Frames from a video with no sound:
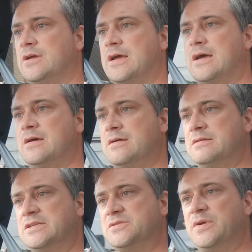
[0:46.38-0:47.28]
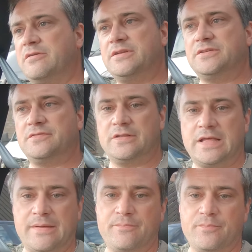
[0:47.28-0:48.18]
uh, experience for
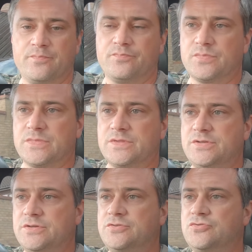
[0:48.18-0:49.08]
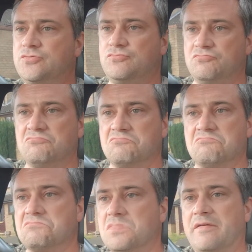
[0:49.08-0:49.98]
them to
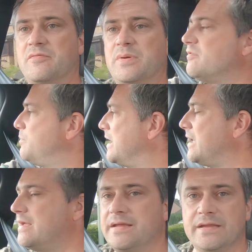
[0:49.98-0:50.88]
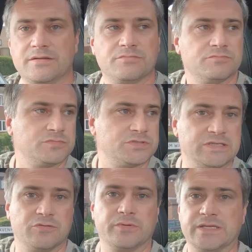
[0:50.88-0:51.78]
have a bit of a play,
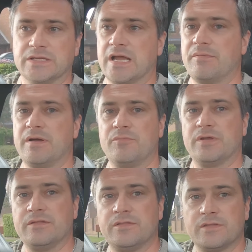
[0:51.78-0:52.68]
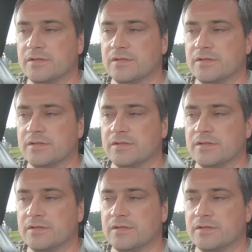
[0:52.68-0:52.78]
see what we can come up with.